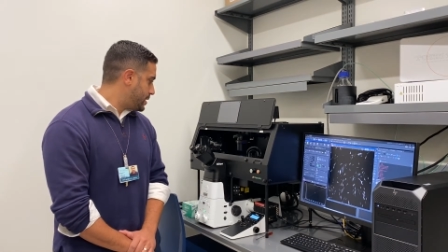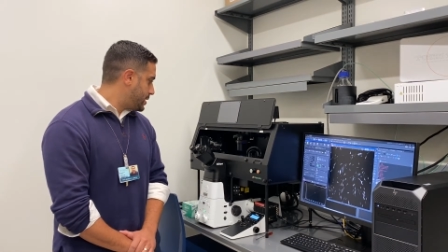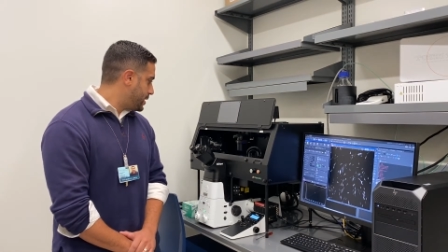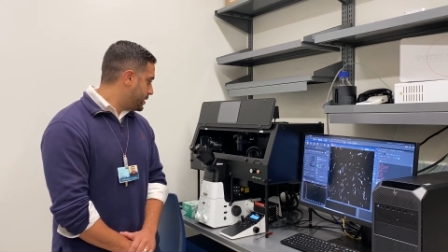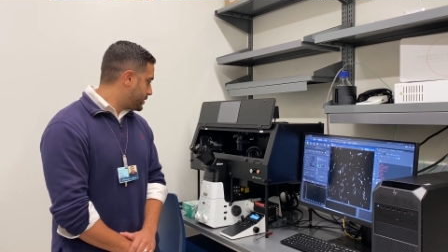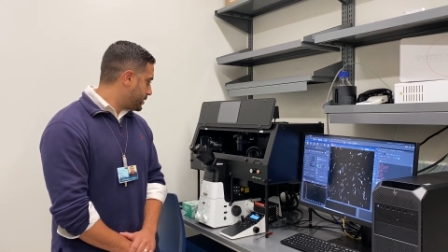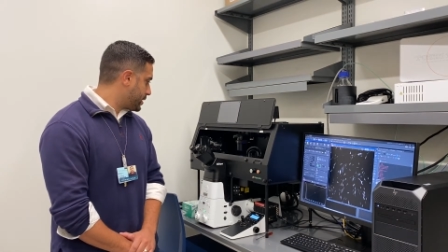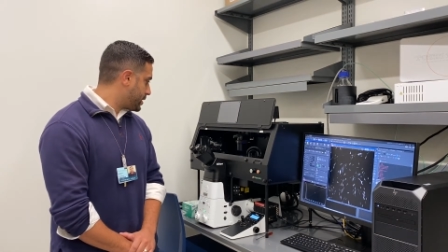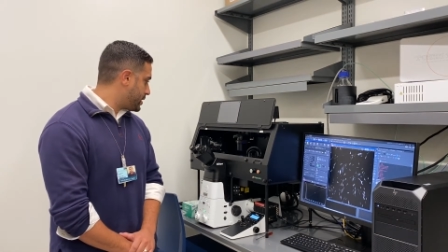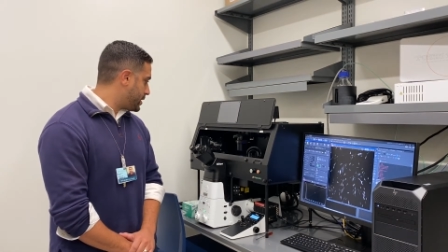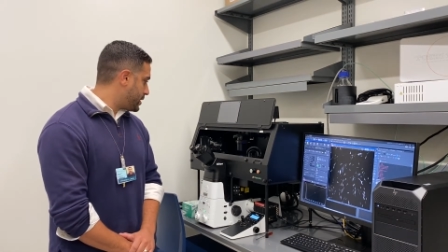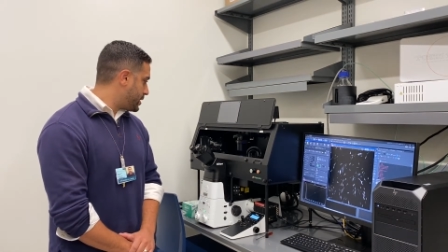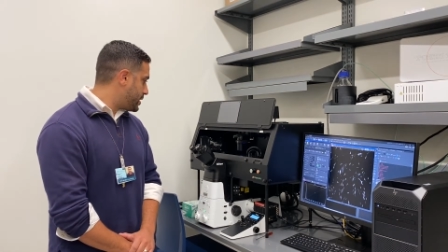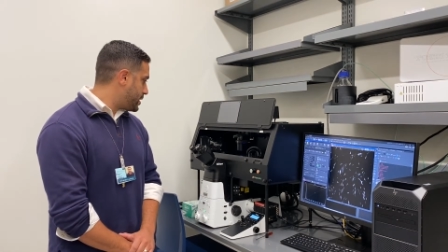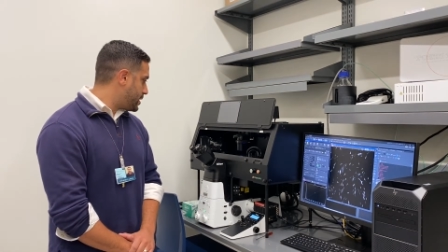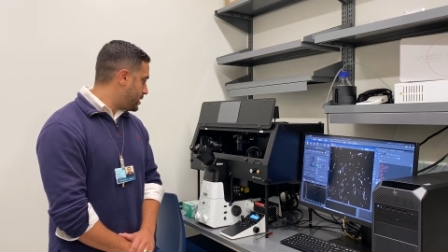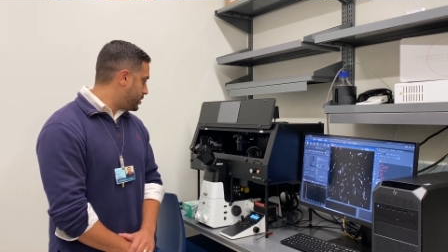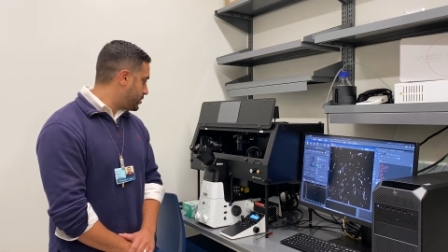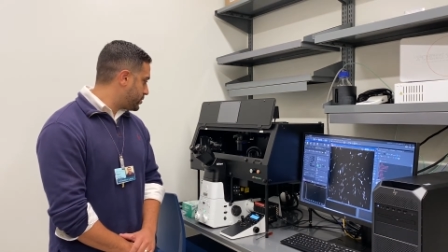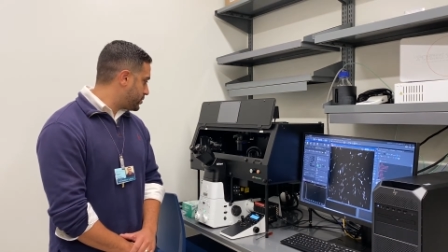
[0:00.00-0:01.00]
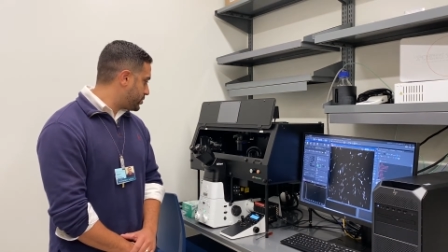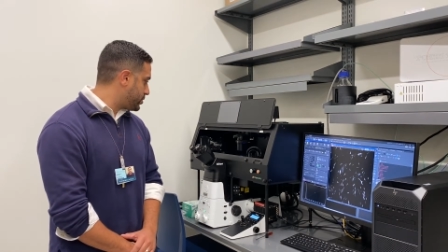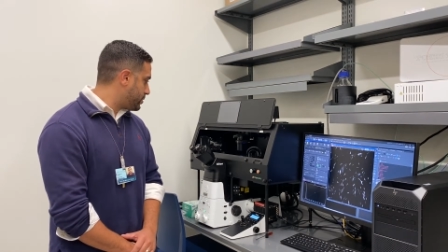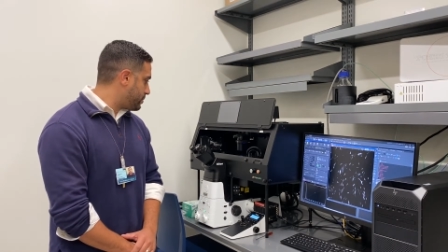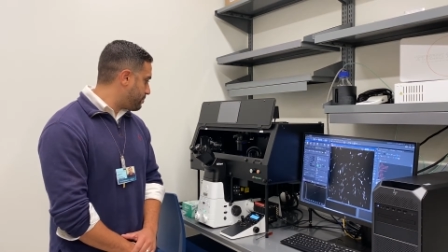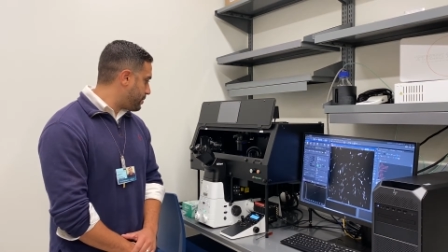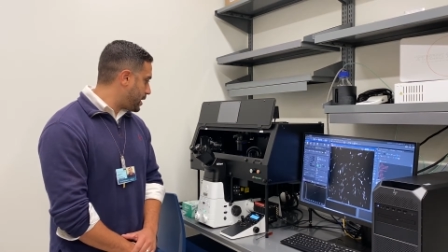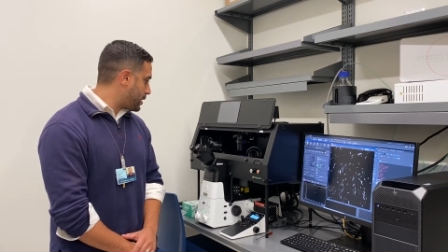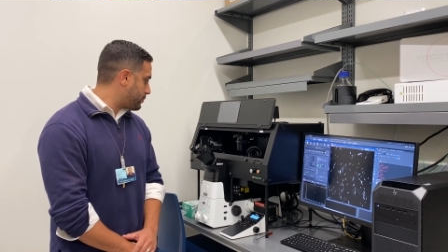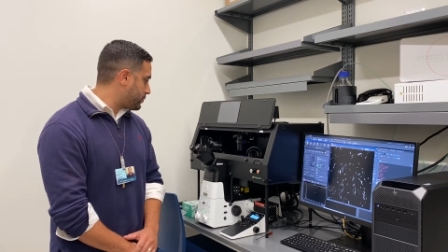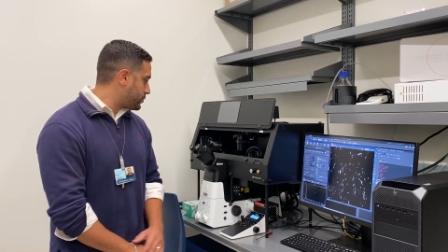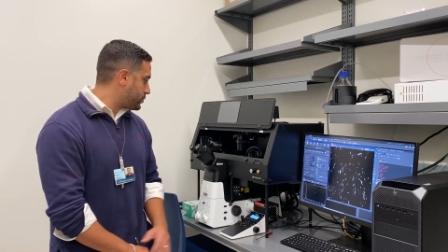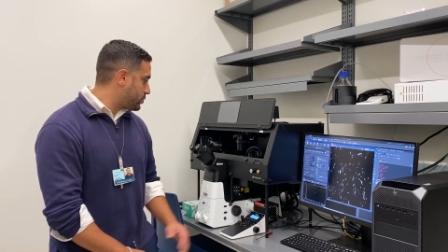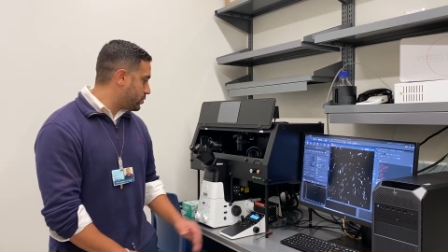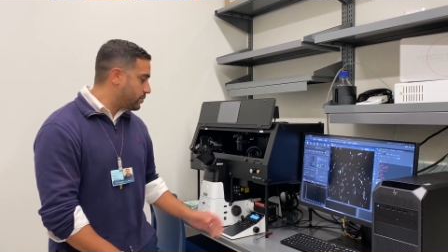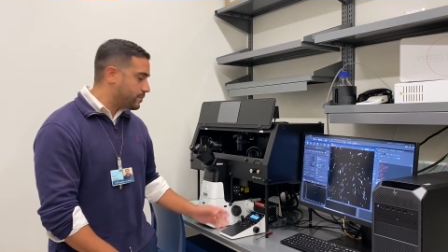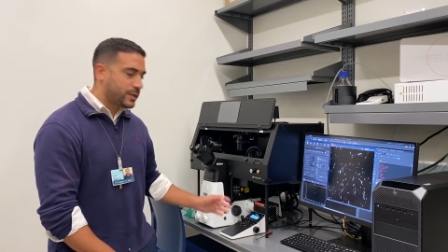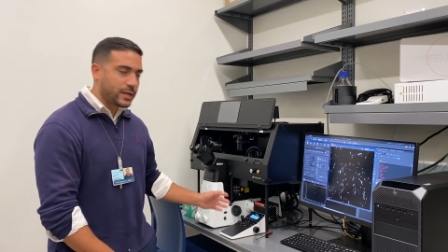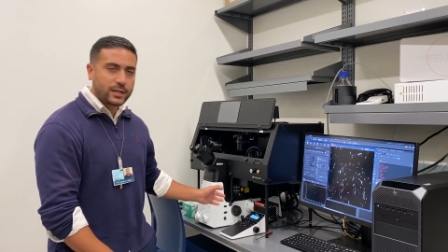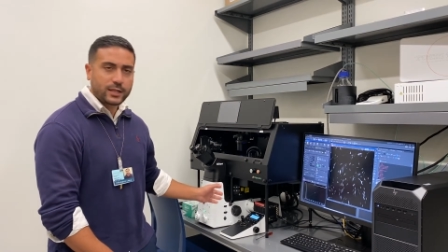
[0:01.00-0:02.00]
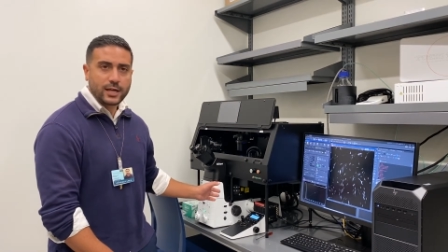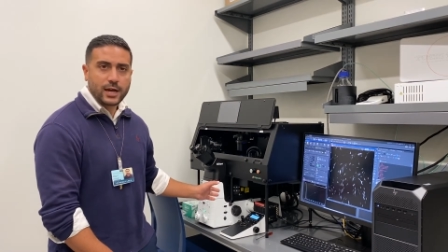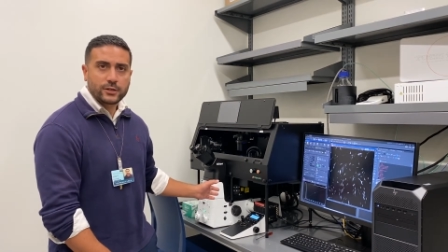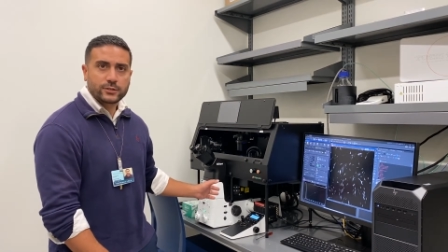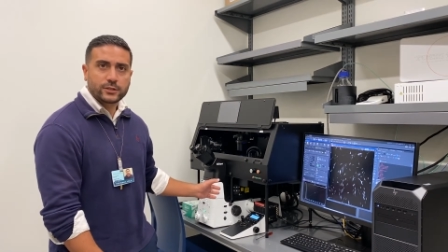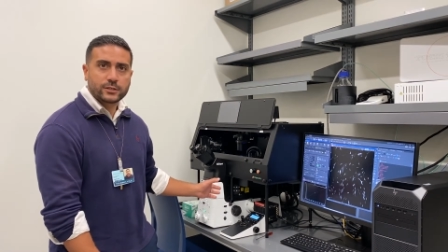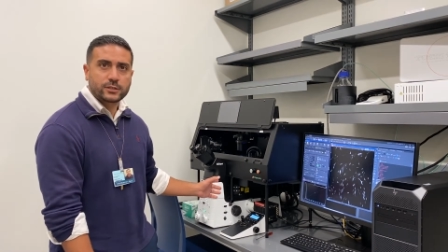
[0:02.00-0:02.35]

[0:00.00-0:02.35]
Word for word: It's a cutting edge microscope that allows